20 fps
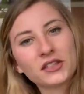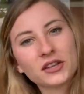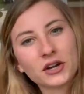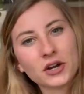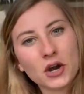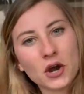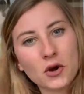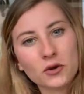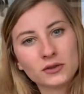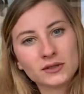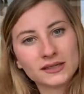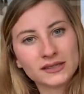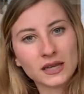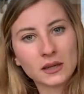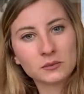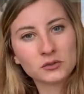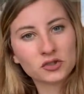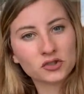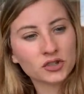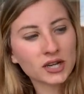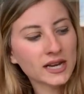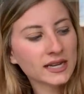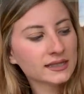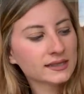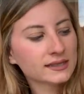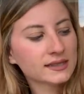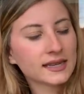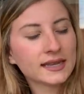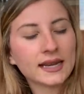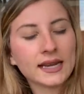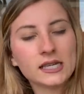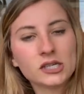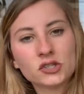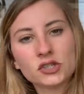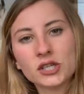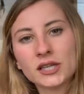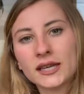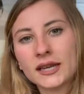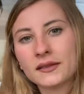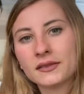their own substrates. Like, I
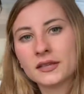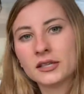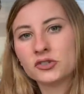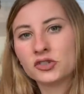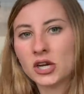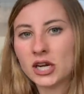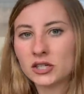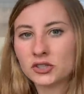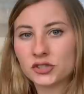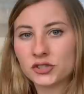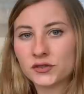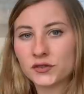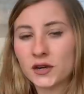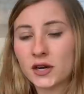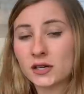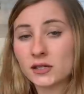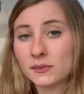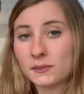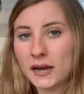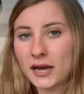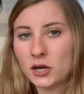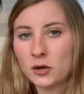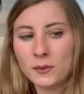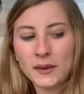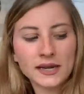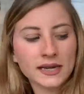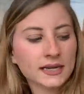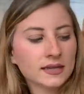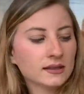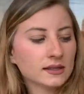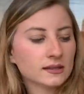usually get the Josh's Frogs bio bedding.